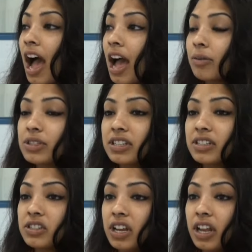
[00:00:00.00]
I was
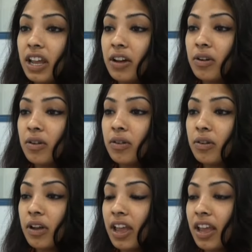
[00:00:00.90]
in
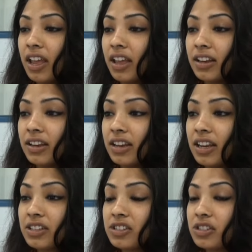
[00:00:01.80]
jail, and
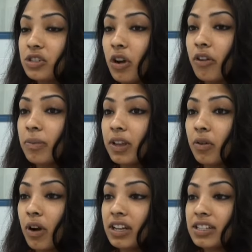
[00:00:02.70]
it just drove me
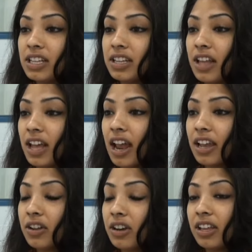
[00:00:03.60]
crazy that
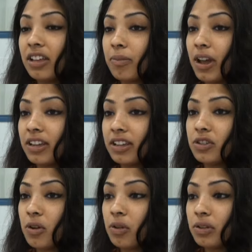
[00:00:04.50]
I couldn't give my
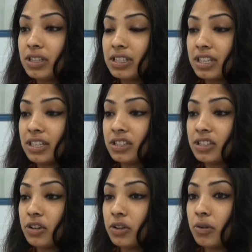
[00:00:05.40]
condolences
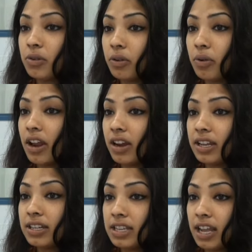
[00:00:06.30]
to Loretta
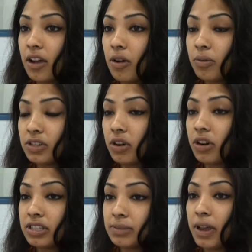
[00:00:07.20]
and Dale, which
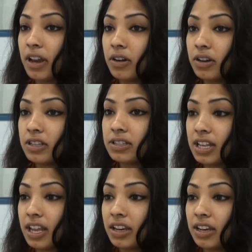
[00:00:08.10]
are his
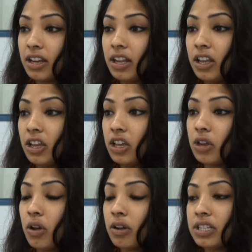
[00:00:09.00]
parents, and,
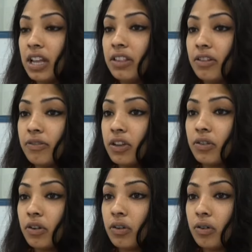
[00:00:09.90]
you know, attend the
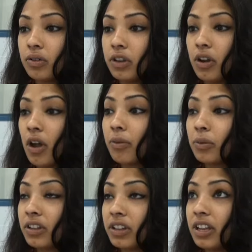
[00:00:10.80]
funeral. You know, I
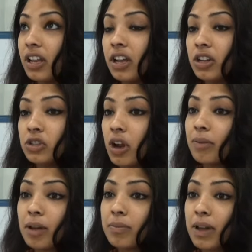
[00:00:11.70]
really
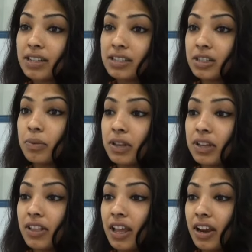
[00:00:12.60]
tried my best to
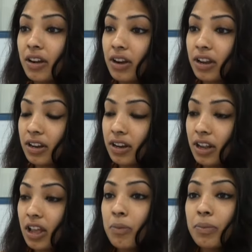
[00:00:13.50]
be there and
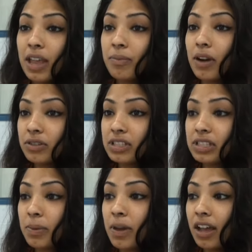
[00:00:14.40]
pay my
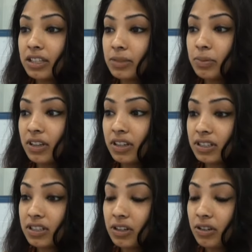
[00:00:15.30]
respects
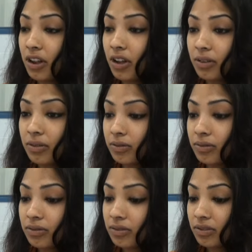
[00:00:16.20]
because, you know,
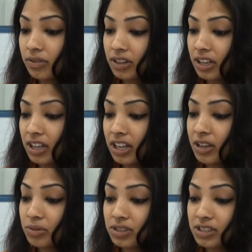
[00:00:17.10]

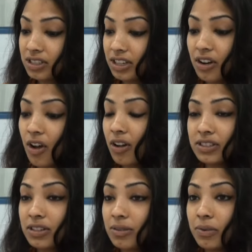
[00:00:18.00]
he was an
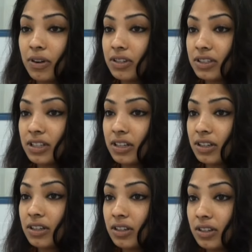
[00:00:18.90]
awesome
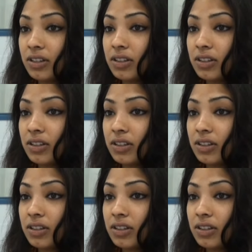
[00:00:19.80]
person.